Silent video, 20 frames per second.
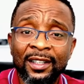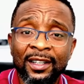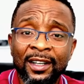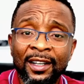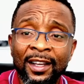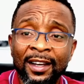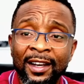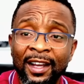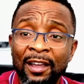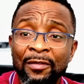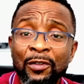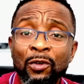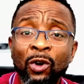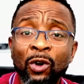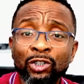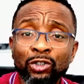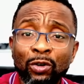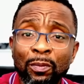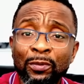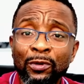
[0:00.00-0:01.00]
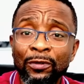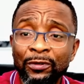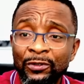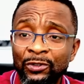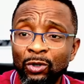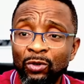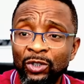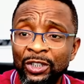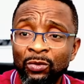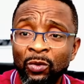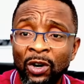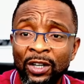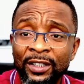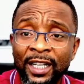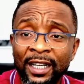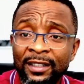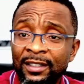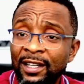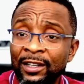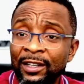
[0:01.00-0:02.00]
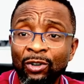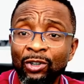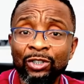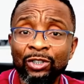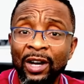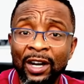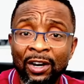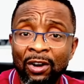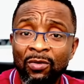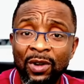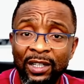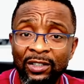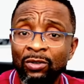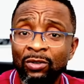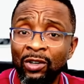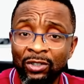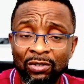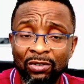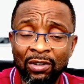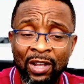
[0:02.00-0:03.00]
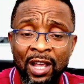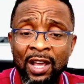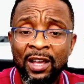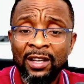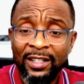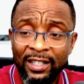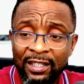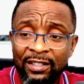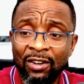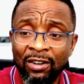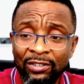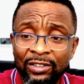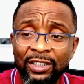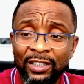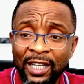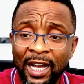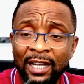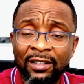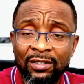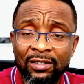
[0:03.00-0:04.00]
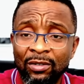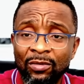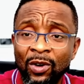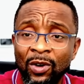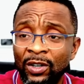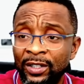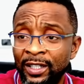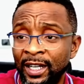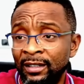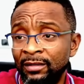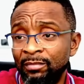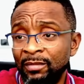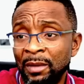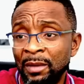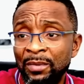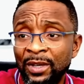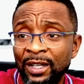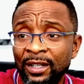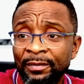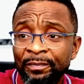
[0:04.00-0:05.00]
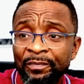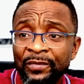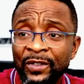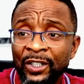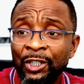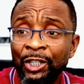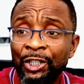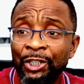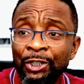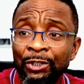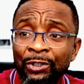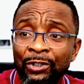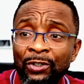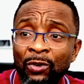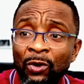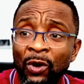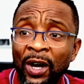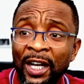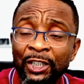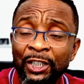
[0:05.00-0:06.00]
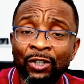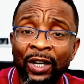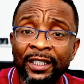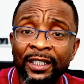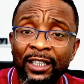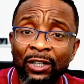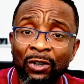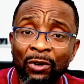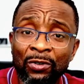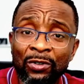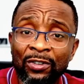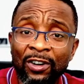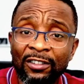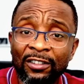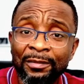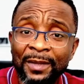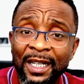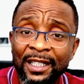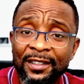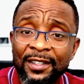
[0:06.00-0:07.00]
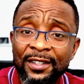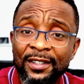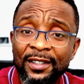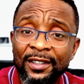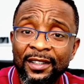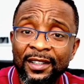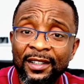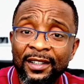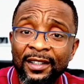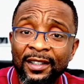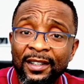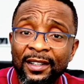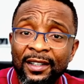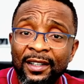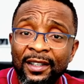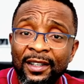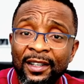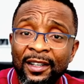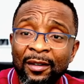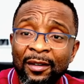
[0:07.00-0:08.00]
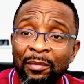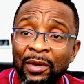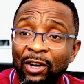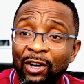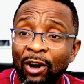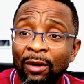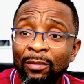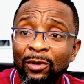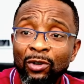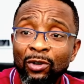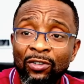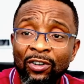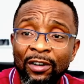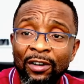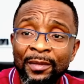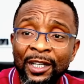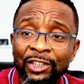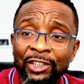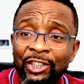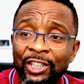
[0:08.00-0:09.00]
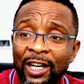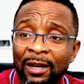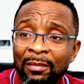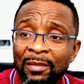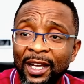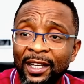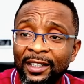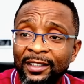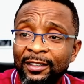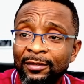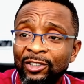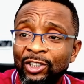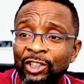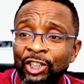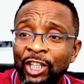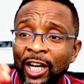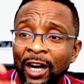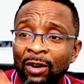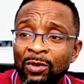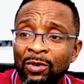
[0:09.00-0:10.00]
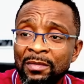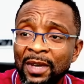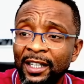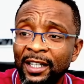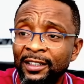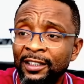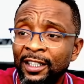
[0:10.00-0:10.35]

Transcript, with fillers: Now, if you want to prove to the world that uh, know you are not where you want to, this country has to work, then maybe you should go and join the local government become local government chairmen, chairwomen,